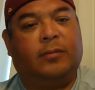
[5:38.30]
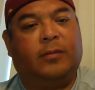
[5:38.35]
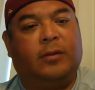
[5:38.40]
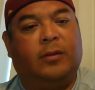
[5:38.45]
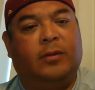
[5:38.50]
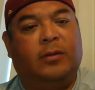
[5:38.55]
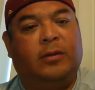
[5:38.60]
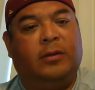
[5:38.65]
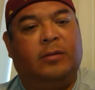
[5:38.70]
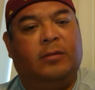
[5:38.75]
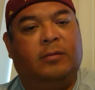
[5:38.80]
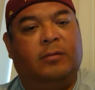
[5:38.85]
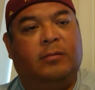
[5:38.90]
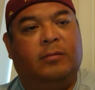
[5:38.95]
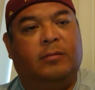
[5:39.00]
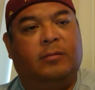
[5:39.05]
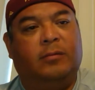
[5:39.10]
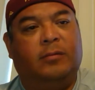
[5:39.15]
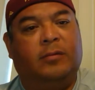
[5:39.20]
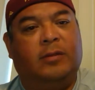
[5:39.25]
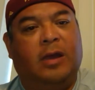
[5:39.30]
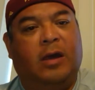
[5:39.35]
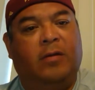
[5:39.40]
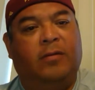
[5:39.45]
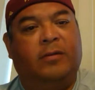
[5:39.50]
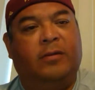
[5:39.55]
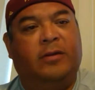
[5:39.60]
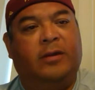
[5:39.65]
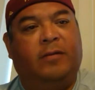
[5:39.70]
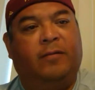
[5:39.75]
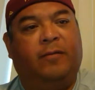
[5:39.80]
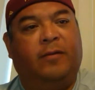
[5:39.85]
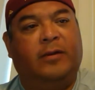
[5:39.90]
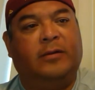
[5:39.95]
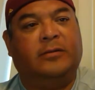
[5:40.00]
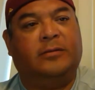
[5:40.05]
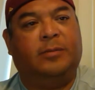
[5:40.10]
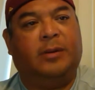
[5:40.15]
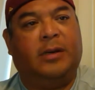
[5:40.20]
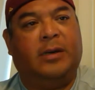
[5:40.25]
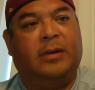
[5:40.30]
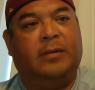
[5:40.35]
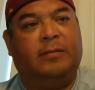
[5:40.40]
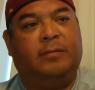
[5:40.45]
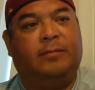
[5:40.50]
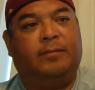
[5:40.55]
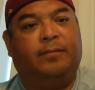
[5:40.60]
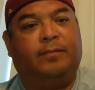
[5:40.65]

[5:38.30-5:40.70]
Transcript: you can tell the difference, but